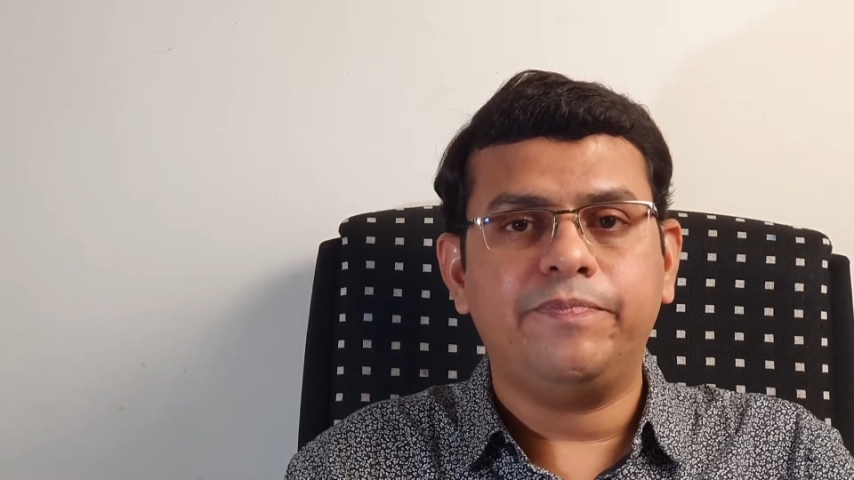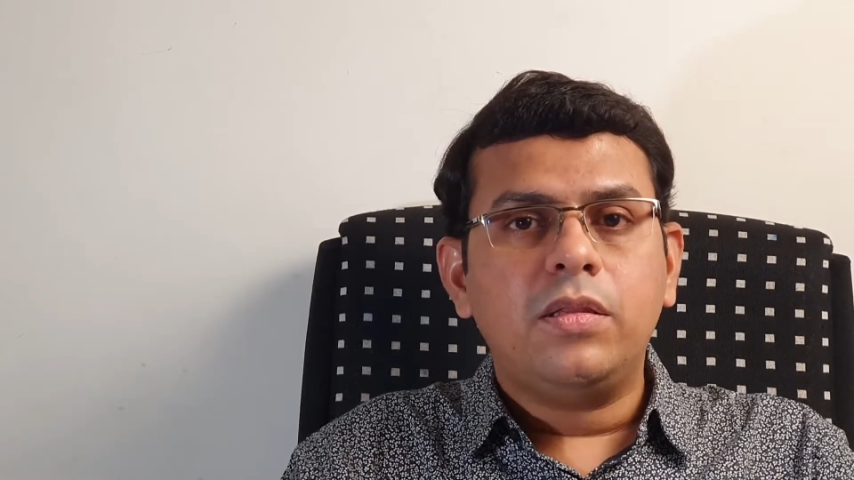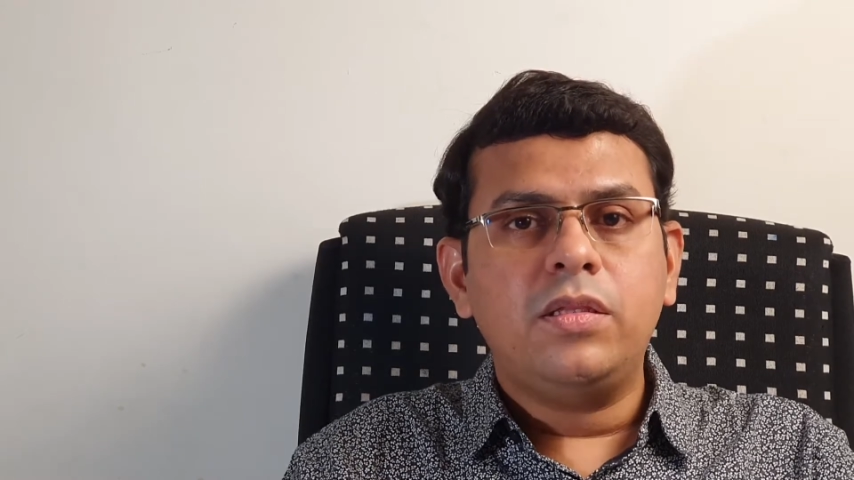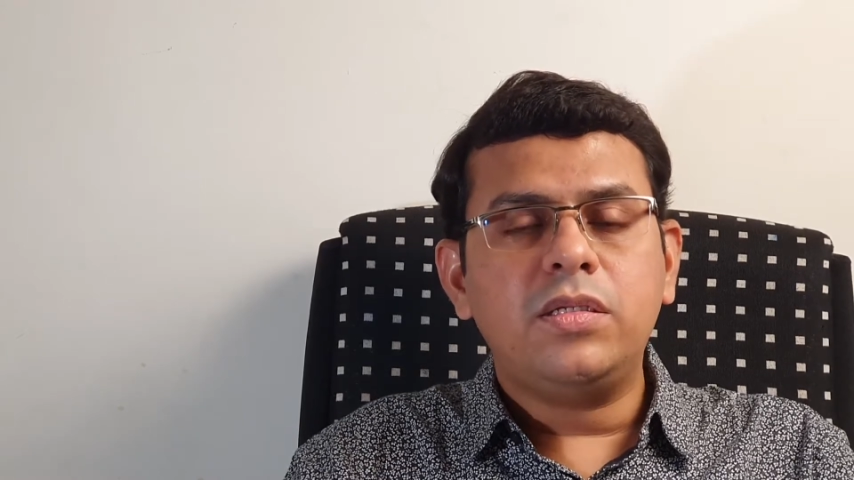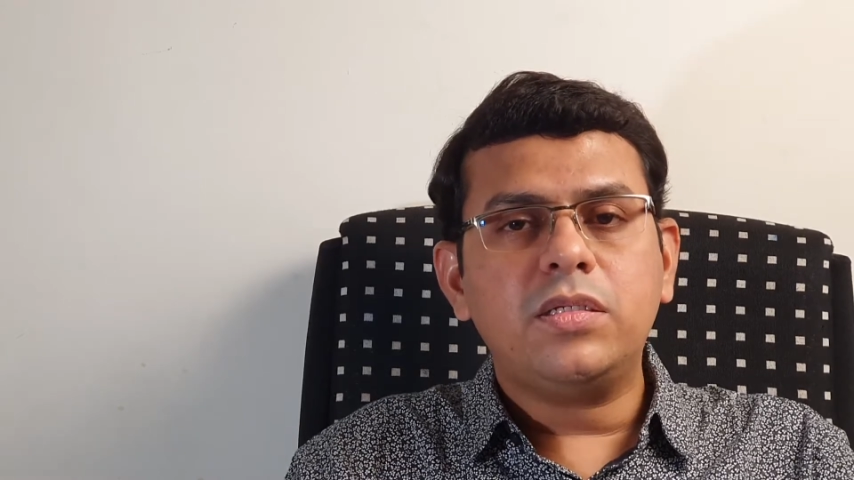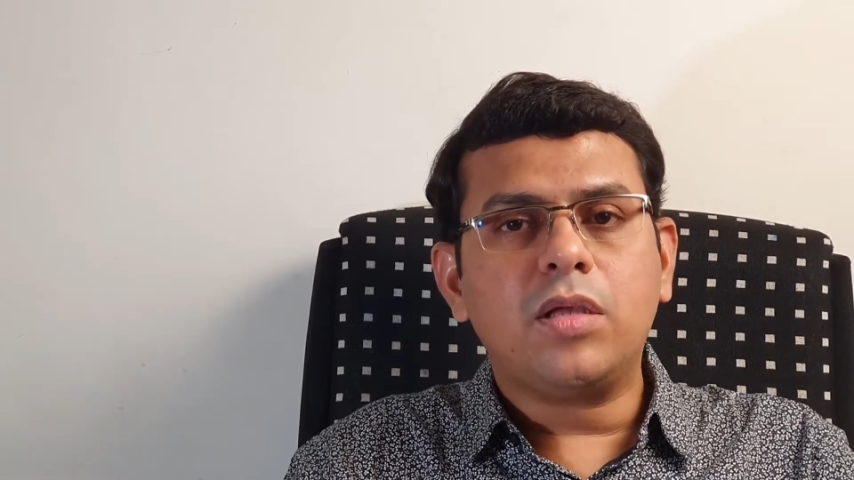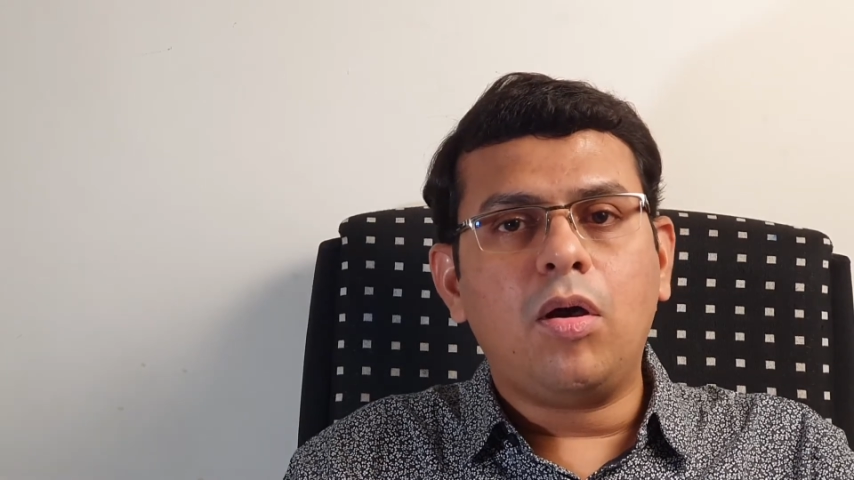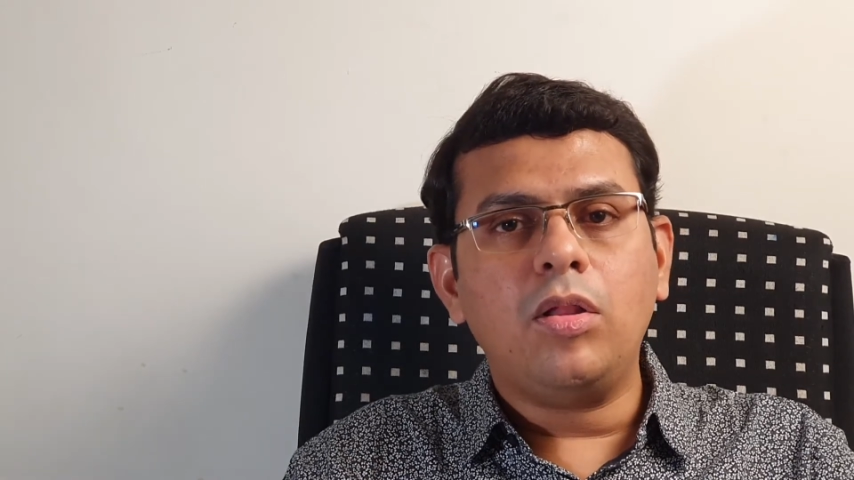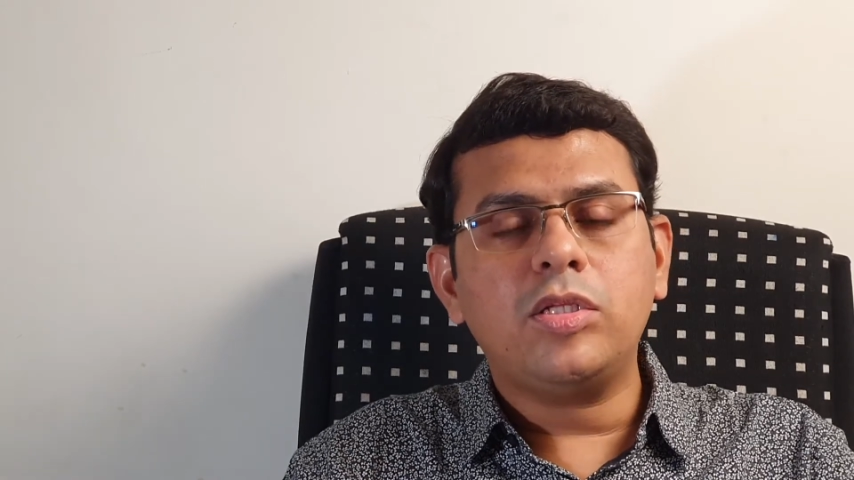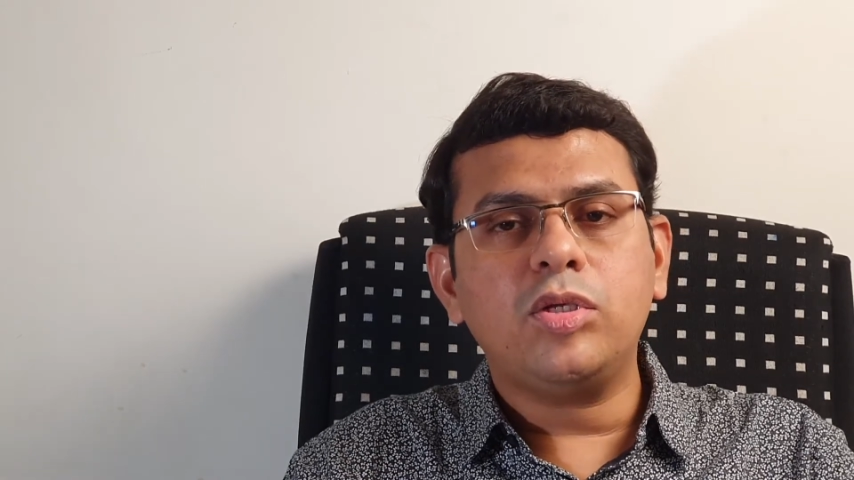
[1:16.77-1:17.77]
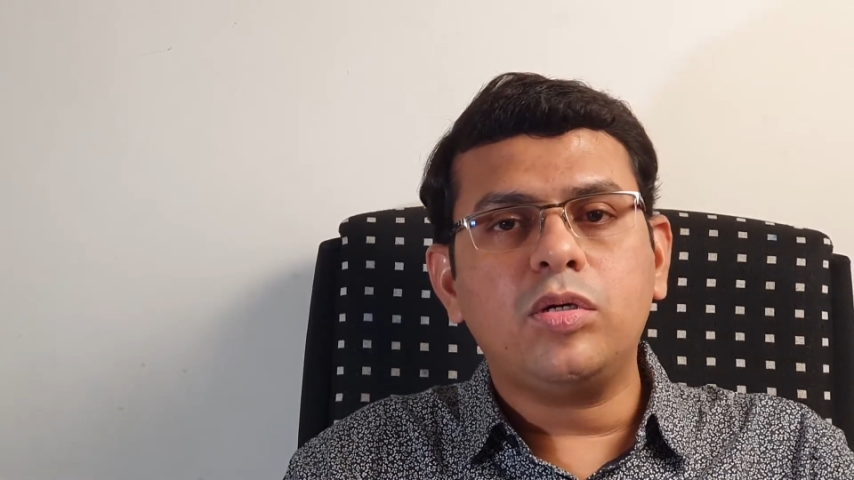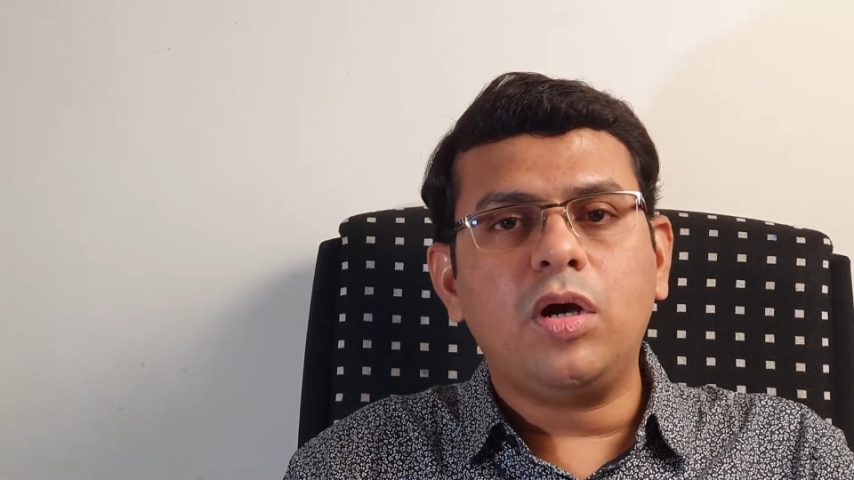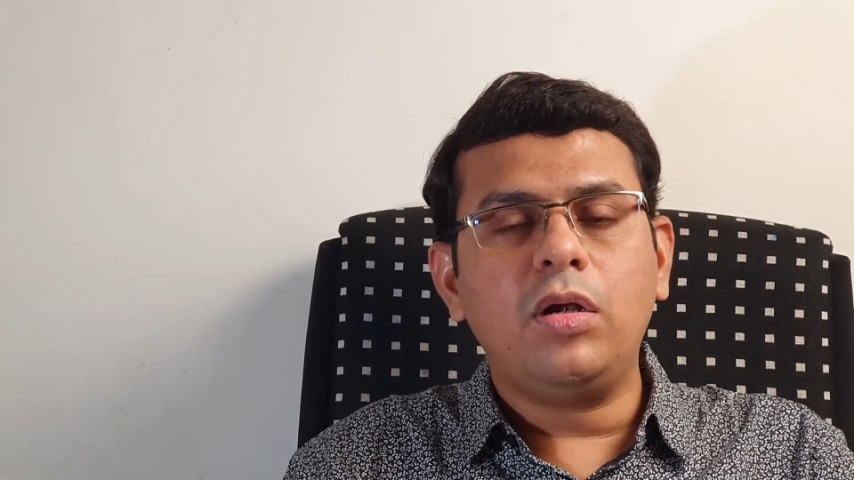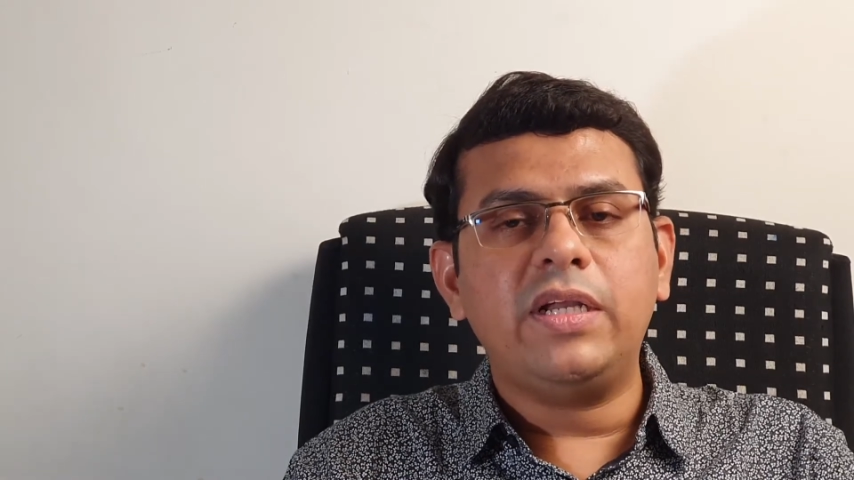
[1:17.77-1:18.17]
This is also called